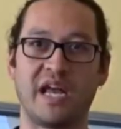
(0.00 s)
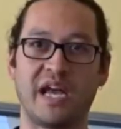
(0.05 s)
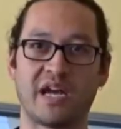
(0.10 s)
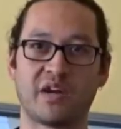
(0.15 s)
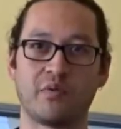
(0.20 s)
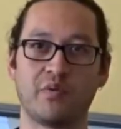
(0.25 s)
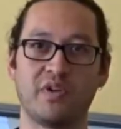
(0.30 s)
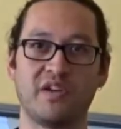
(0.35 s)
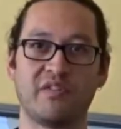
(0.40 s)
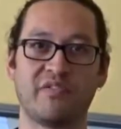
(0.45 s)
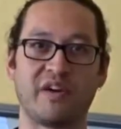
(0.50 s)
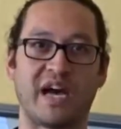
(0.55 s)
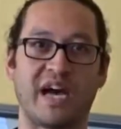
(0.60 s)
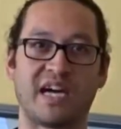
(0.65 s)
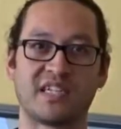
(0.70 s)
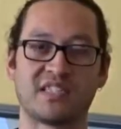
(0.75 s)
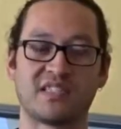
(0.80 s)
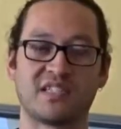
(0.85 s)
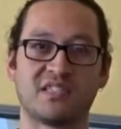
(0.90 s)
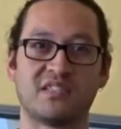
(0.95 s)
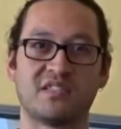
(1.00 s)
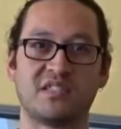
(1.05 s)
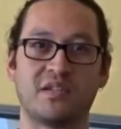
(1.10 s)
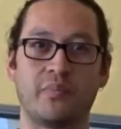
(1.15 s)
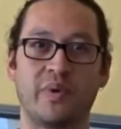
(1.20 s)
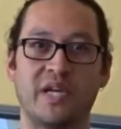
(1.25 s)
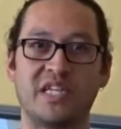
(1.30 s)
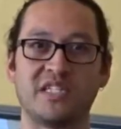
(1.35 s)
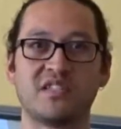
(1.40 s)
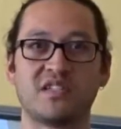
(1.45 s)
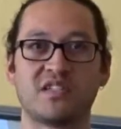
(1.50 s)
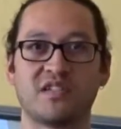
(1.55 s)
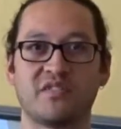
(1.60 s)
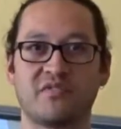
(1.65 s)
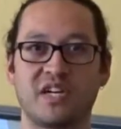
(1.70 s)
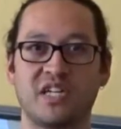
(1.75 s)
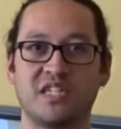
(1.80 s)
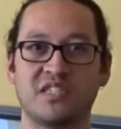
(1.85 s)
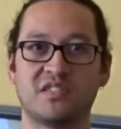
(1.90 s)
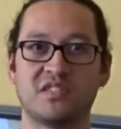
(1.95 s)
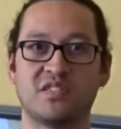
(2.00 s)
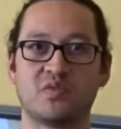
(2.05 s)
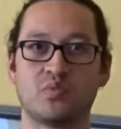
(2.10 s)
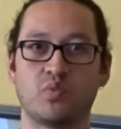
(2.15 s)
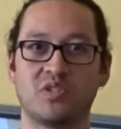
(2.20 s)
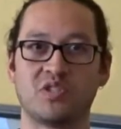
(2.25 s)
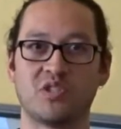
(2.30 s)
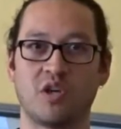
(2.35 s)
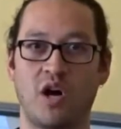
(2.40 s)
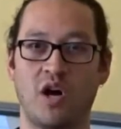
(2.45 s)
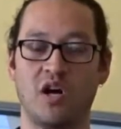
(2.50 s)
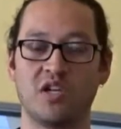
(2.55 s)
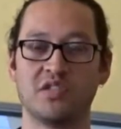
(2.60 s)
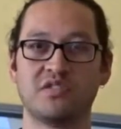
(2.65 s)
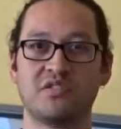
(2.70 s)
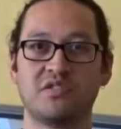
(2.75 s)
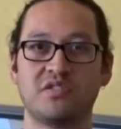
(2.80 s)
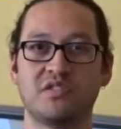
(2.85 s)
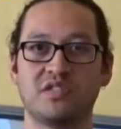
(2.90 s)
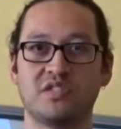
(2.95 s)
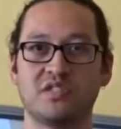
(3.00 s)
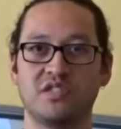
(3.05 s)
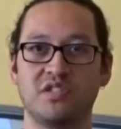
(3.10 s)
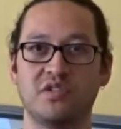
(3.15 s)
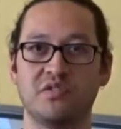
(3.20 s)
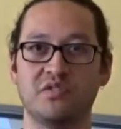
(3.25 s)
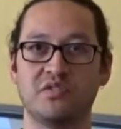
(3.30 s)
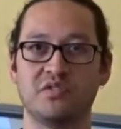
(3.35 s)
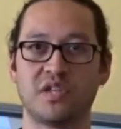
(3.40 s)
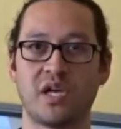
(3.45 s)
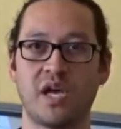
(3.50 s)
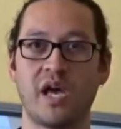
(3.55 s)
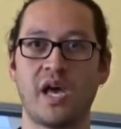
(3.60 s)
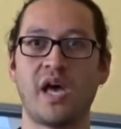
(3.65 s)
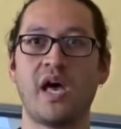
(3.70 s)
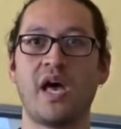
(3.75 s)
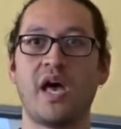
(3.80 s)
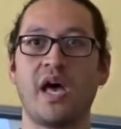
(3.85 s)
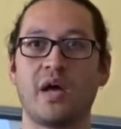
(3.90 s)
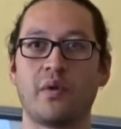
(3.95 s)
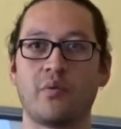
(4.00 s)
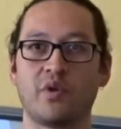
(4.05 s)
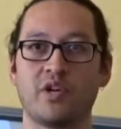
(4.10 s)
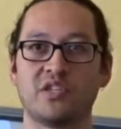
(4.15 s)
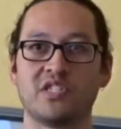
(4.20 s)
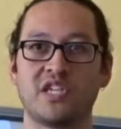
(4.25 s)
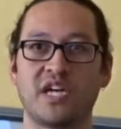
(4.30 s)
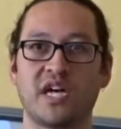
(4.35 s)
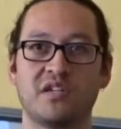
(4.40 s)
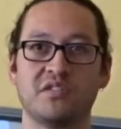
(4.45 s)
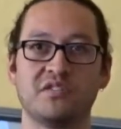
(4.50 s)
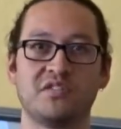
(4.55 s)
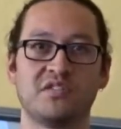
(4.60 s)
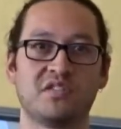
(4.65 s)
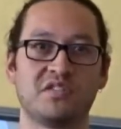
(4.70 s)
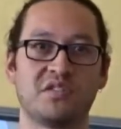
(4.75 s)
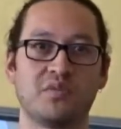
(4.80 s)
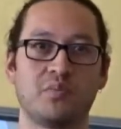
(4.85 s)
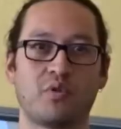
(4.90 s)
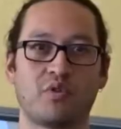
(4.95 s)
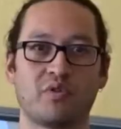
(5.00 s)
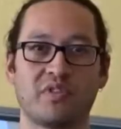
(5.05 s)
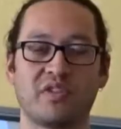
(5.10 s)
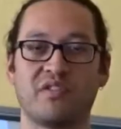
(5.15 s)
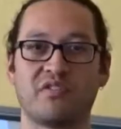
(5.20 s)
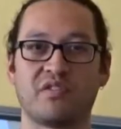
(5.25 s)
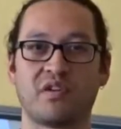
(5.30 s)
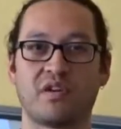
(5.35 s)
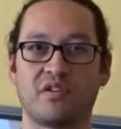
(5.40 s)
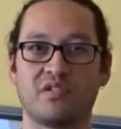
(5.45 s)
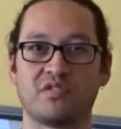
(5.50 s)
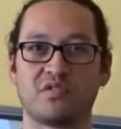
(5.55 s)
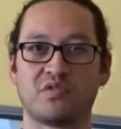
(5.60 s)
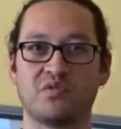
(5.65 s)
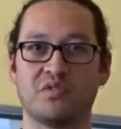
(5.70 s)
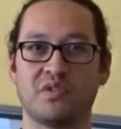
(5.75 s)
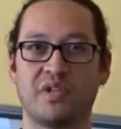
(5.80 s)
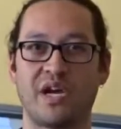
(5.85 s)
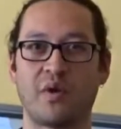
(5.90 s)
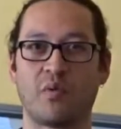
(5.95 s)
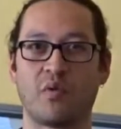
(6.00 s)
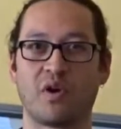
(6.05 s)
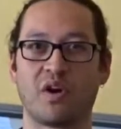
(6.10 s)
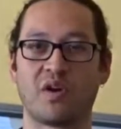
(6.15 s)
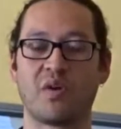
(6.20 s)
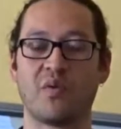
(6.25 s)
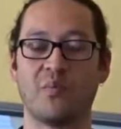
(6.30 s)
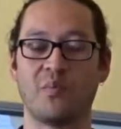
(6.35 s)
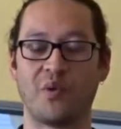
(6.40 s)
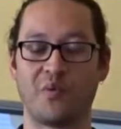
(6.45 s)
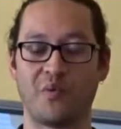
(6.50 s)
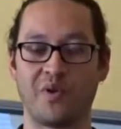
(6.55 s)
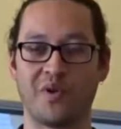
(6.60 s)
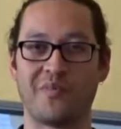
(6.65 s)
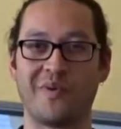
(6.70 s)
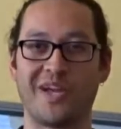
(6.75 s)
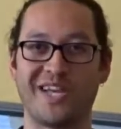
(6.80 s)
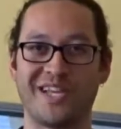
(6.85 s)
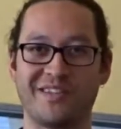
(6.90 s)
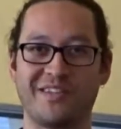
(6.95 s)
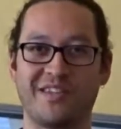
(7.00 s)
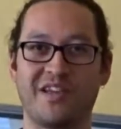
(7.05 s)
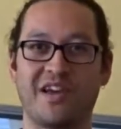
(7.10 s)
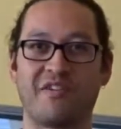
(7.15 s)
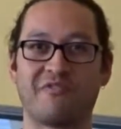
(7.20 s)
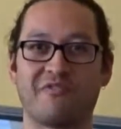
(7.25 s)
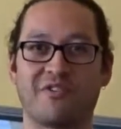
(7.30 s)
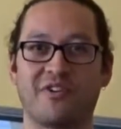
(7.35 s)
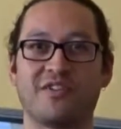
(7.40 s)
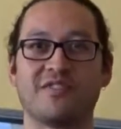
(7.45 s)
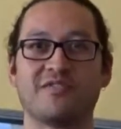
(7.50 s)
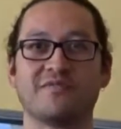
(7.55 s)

equity of access to basic devices which all students use, and we are challenged to support this on our school network, but we are making the effort.